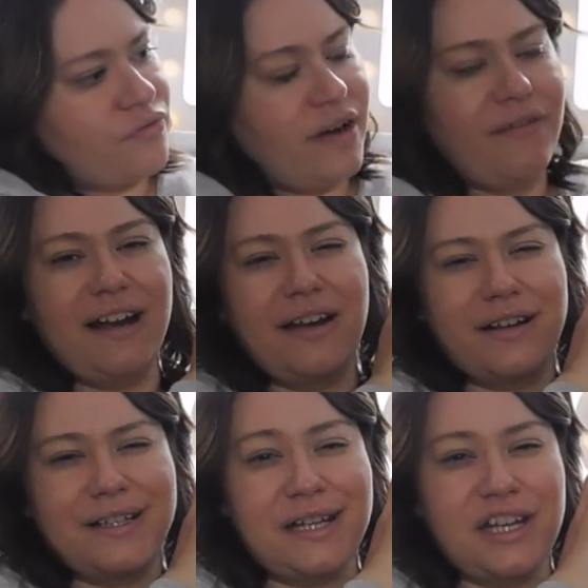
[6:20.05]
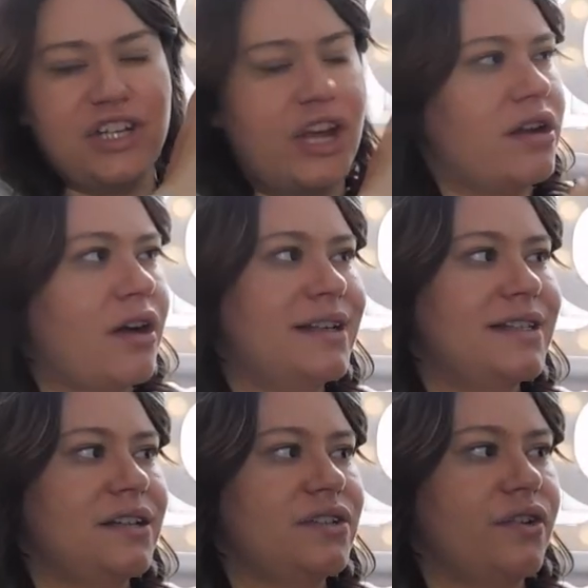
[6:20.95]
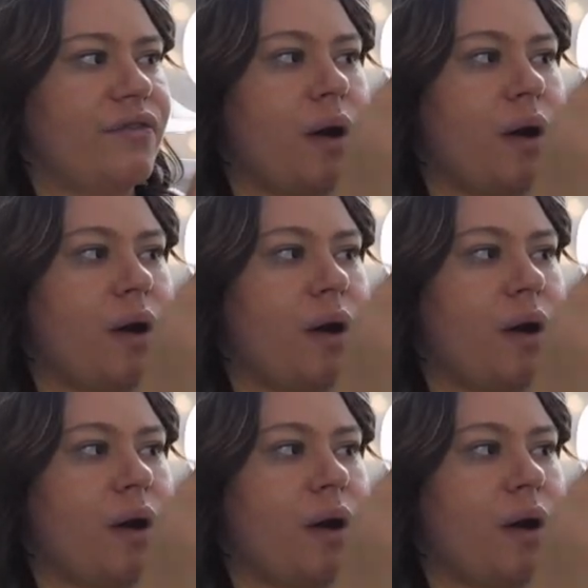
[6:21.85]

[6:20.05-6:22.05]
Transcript: really, really nice t-shirt. Nice and sort of